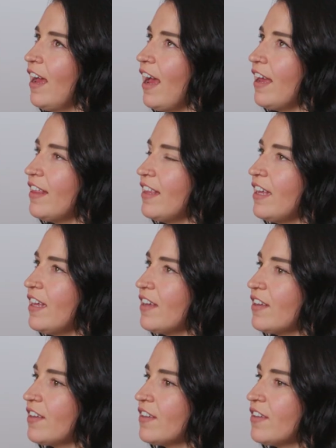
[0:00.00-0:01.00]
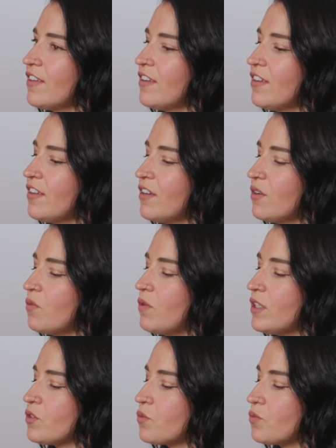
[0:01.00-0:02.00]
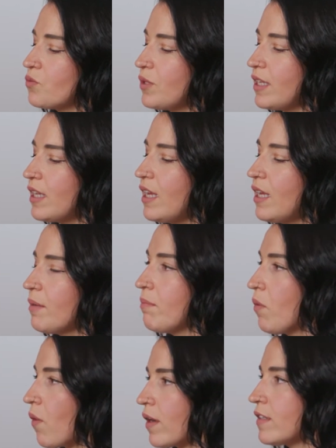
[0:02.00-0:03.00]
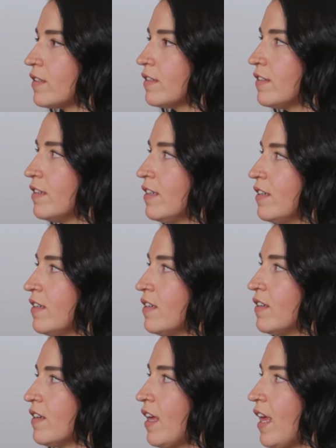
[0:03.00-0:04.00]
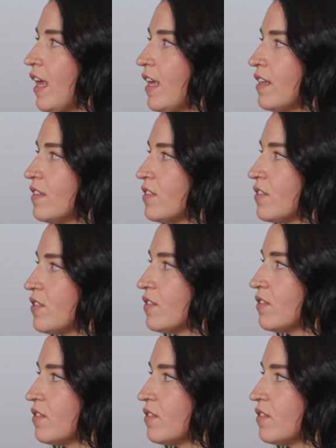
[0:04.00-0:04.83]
I think what's really important is,